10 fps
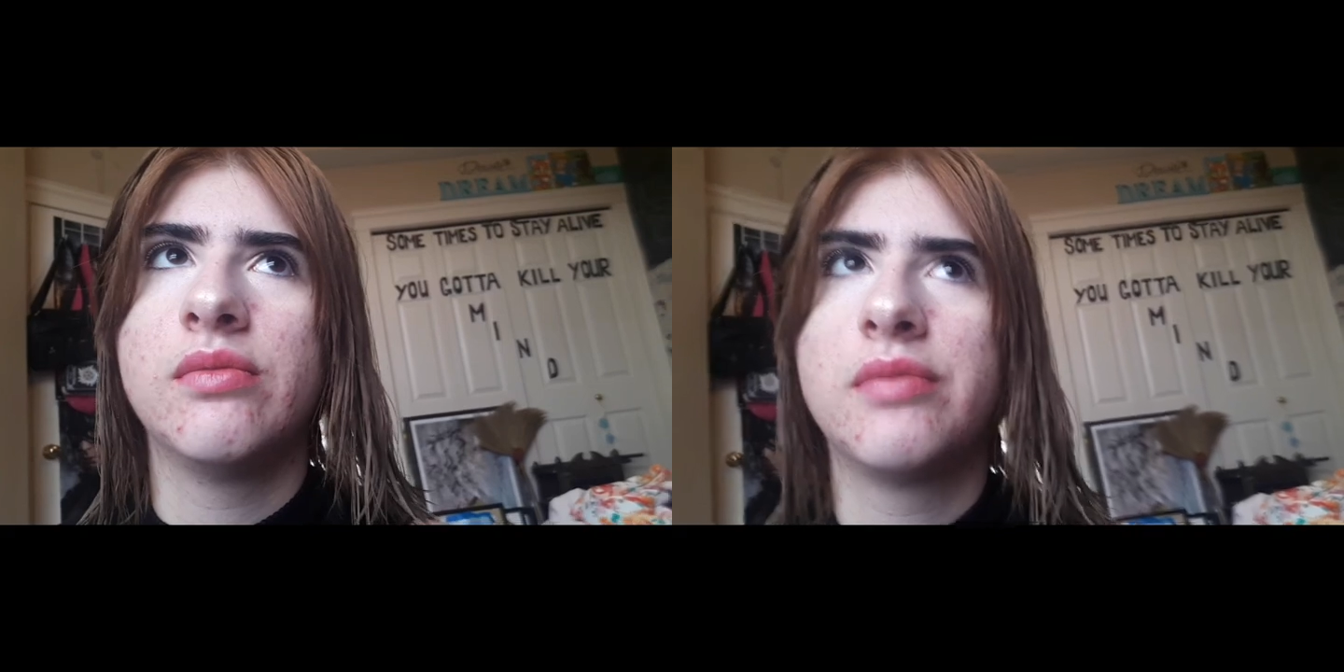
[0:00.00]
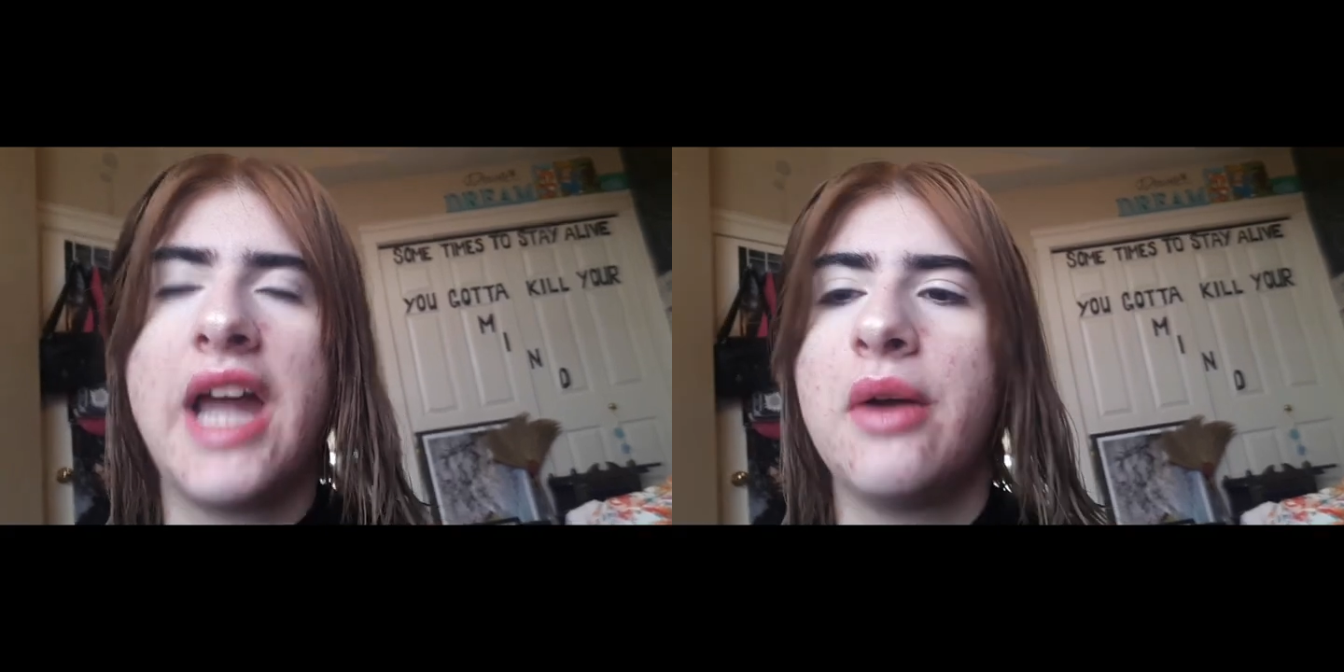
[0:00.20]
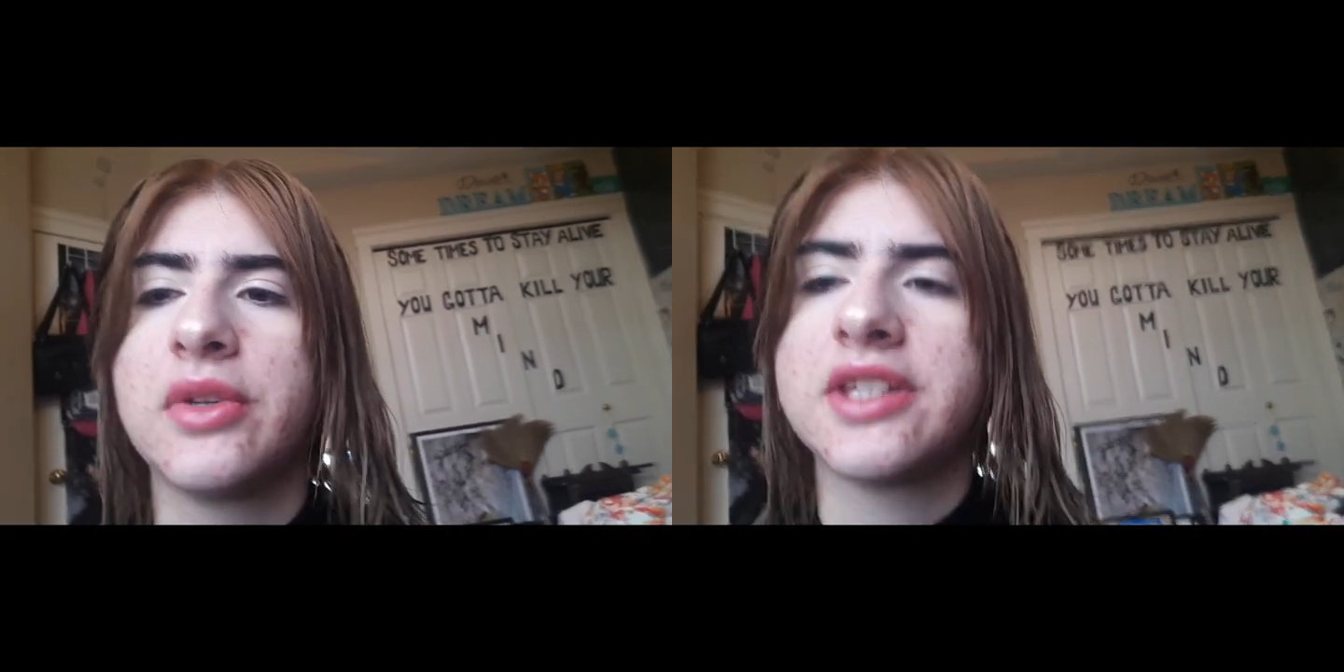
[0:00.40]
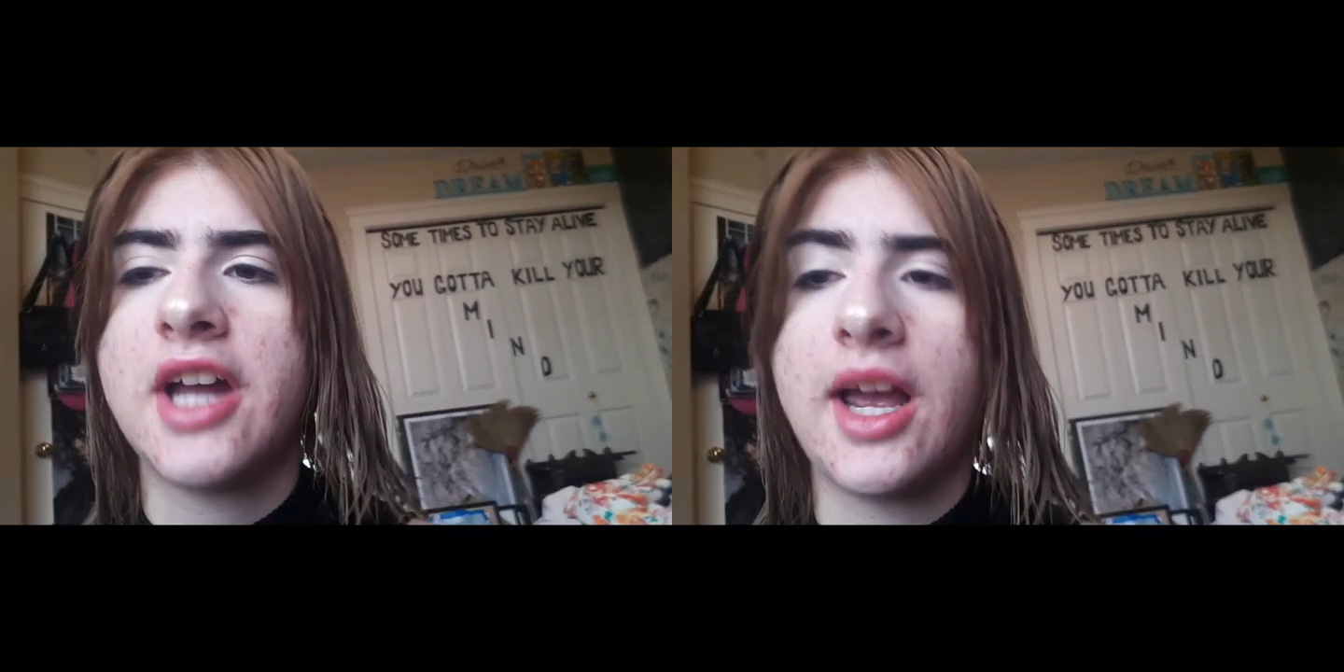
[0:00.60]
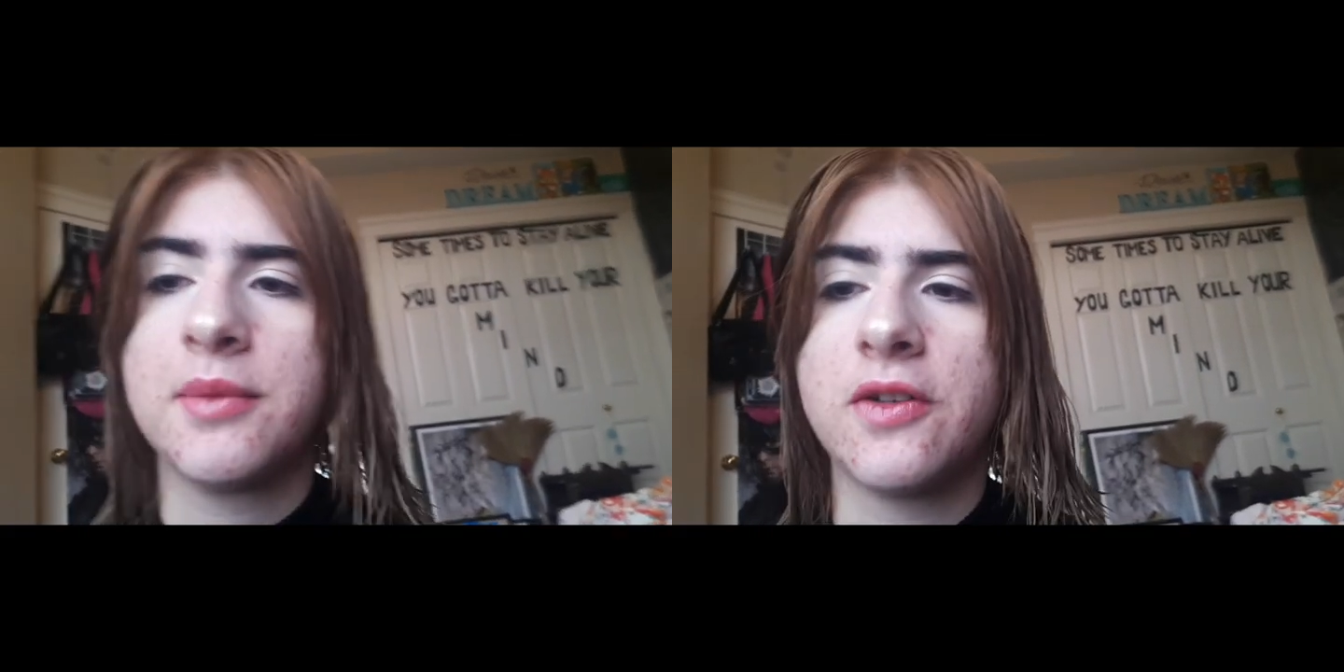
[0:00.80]
countless
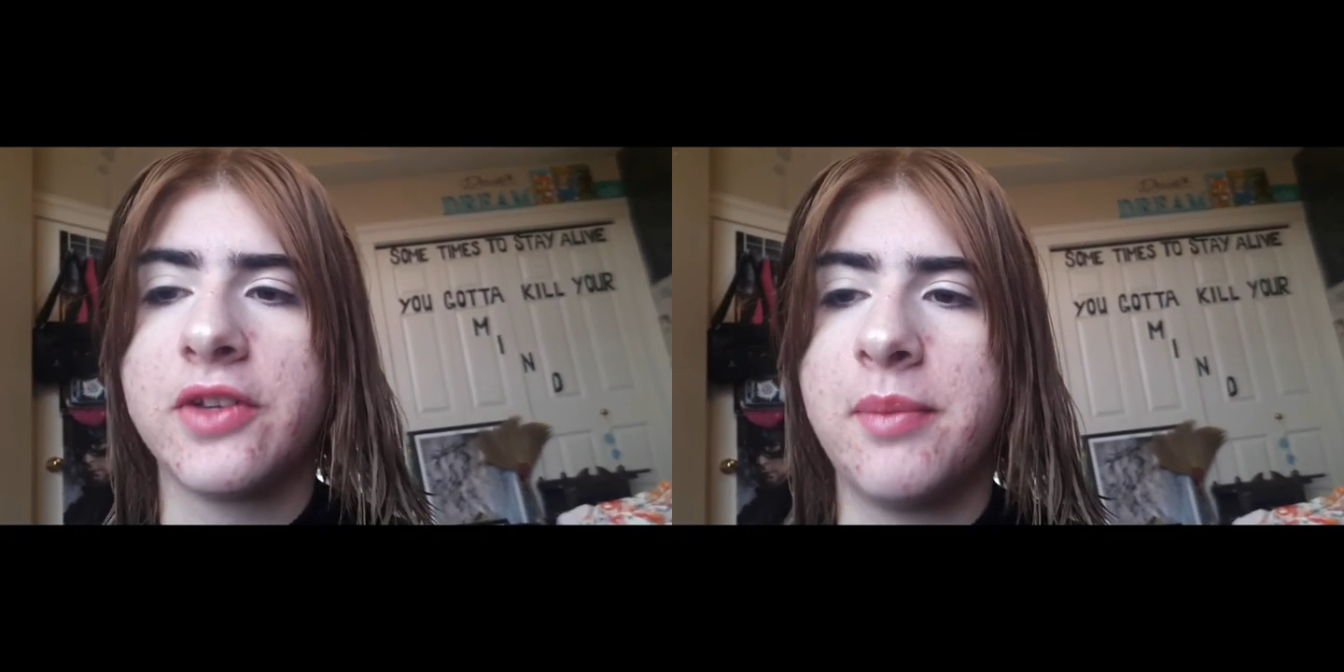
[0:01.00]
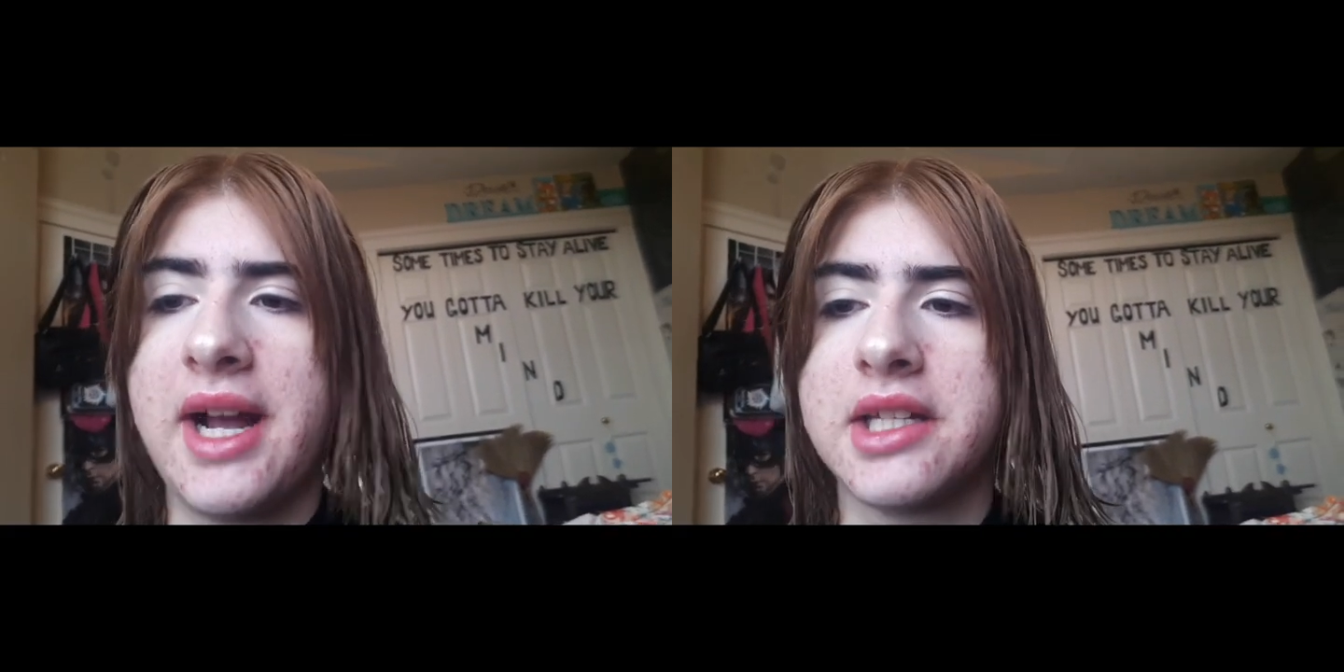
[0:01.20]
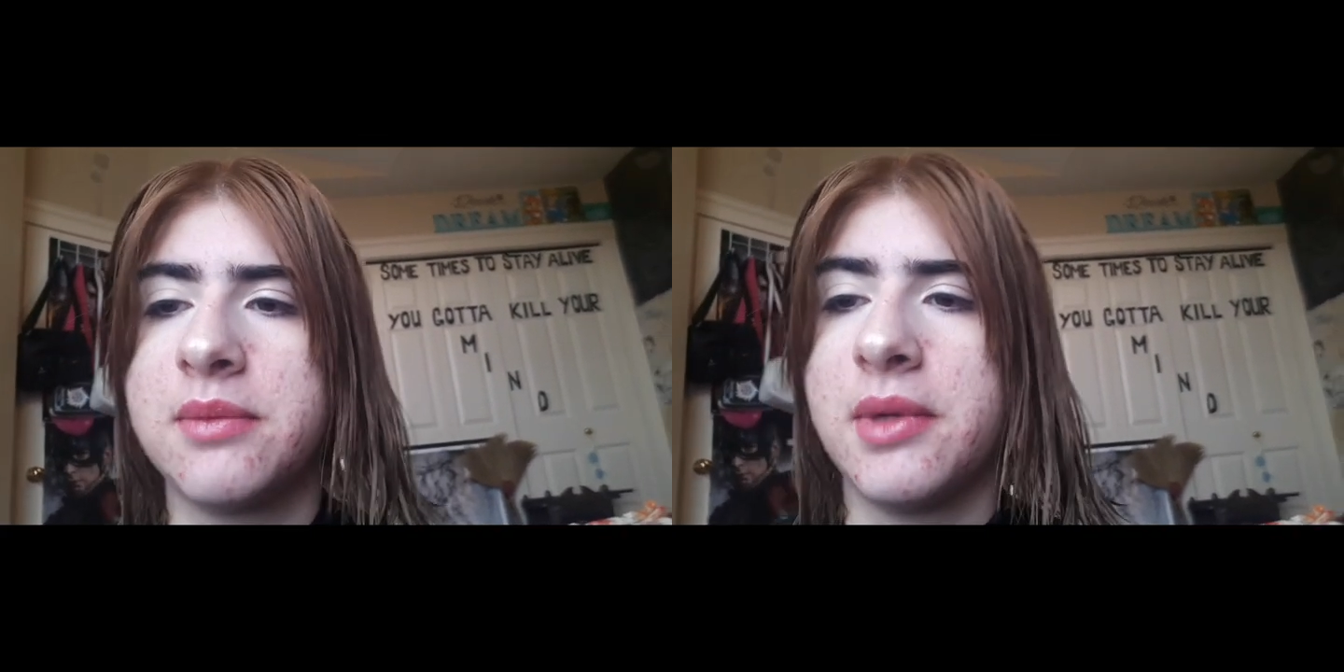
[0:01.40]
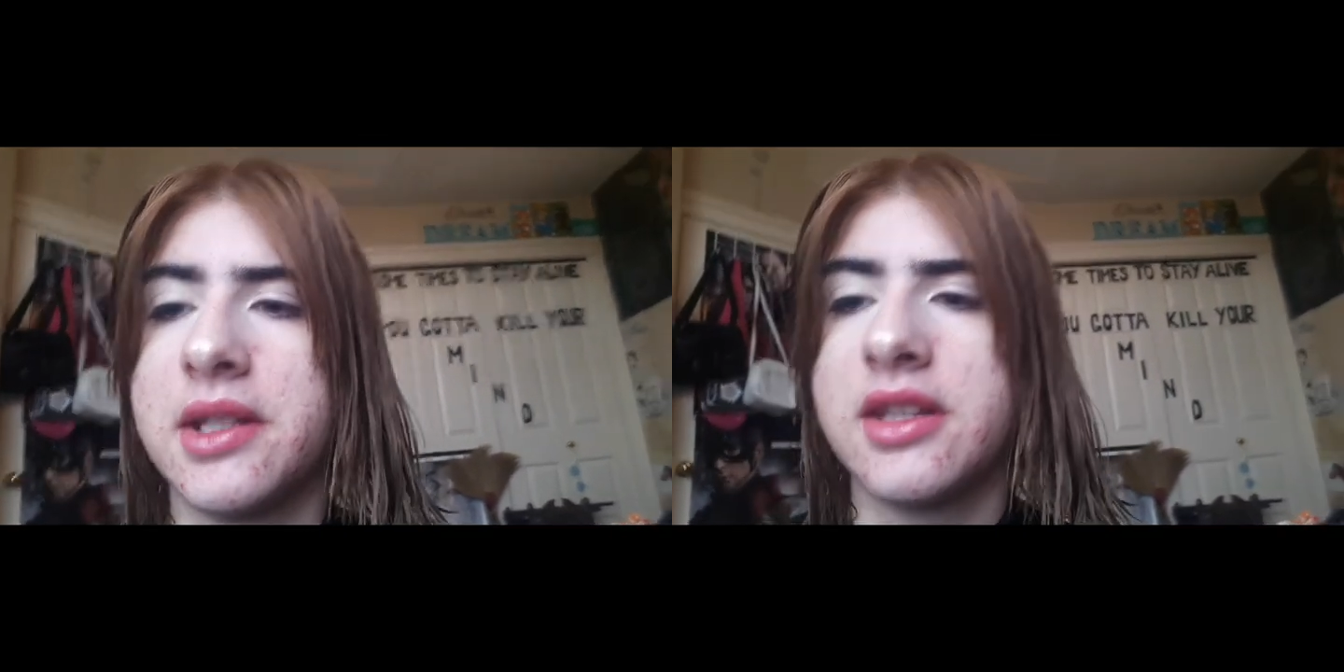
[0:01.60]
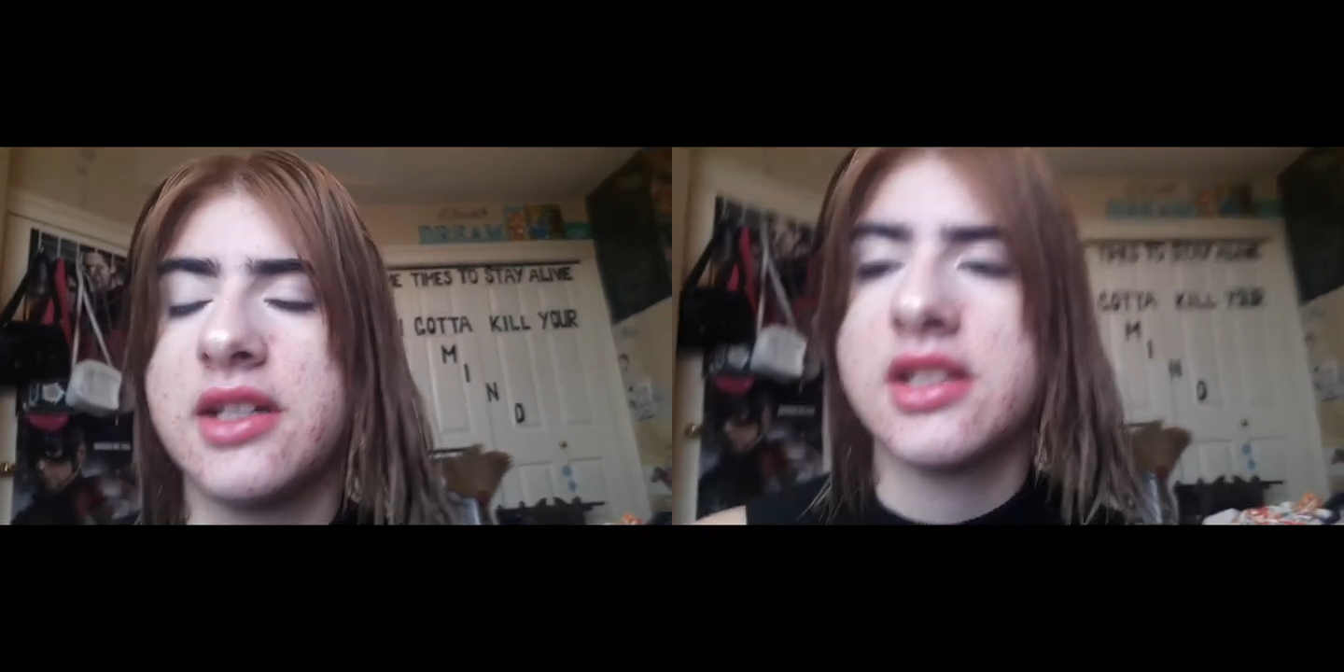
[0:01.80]
times over the past
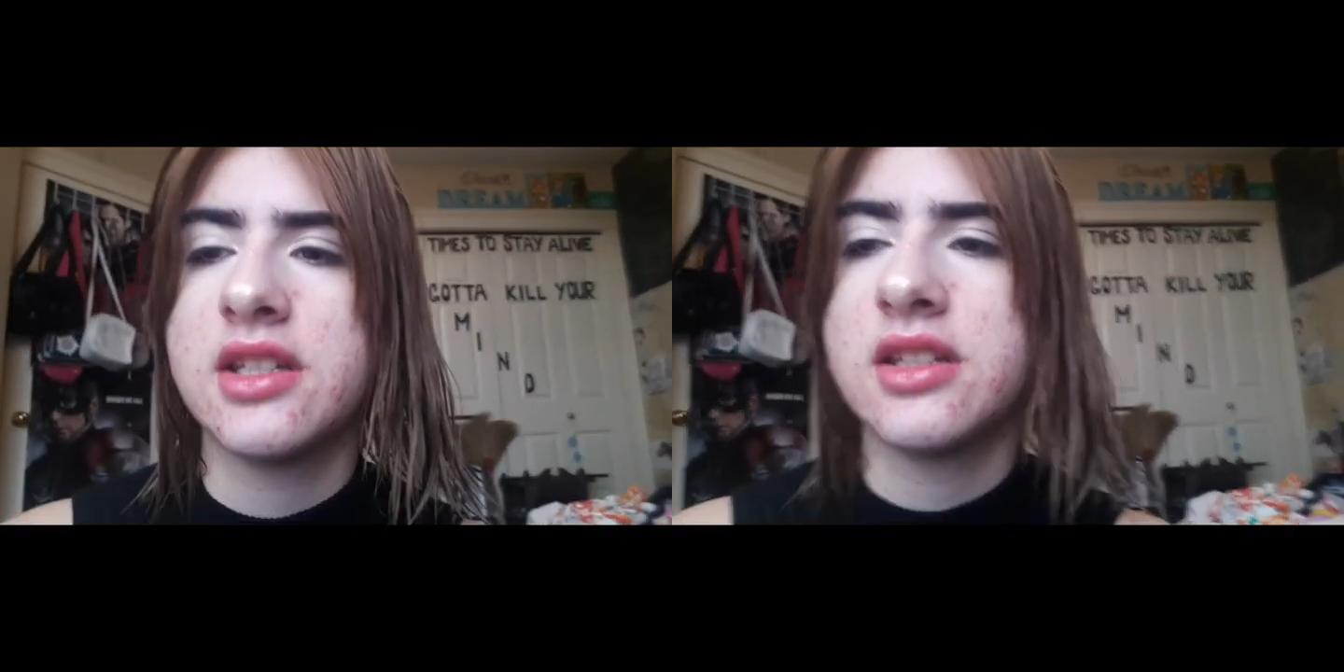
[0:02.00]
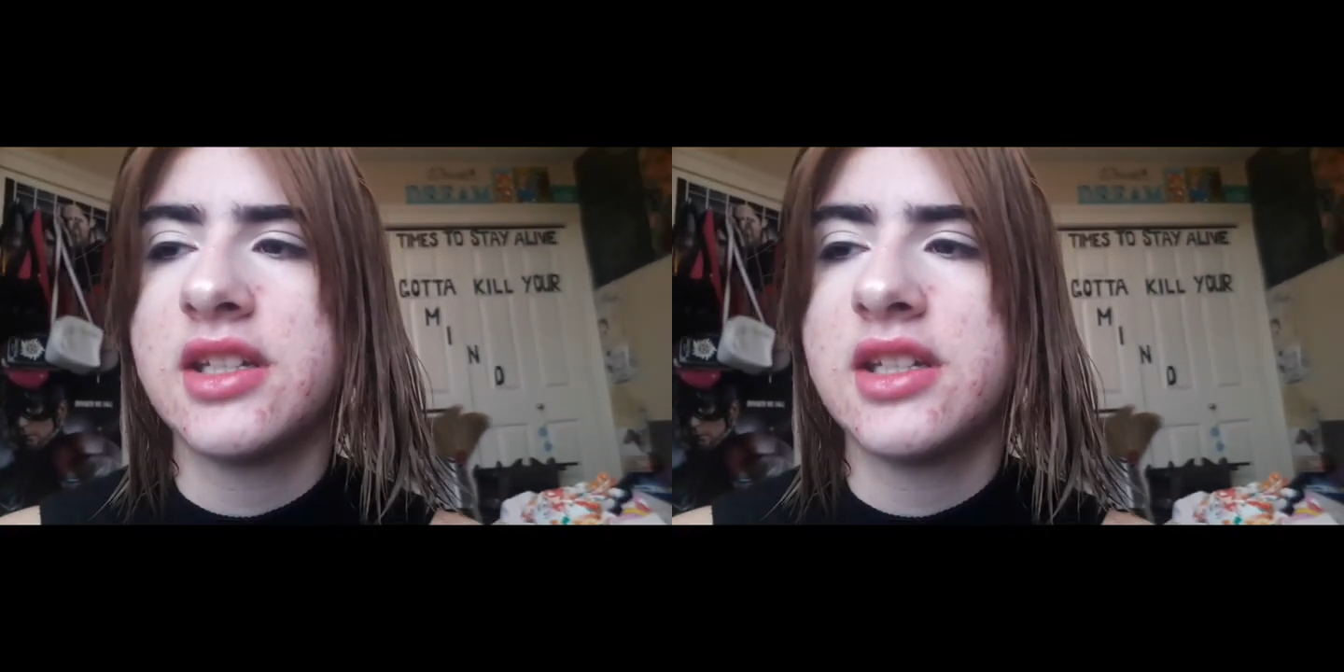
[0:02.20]
month and it's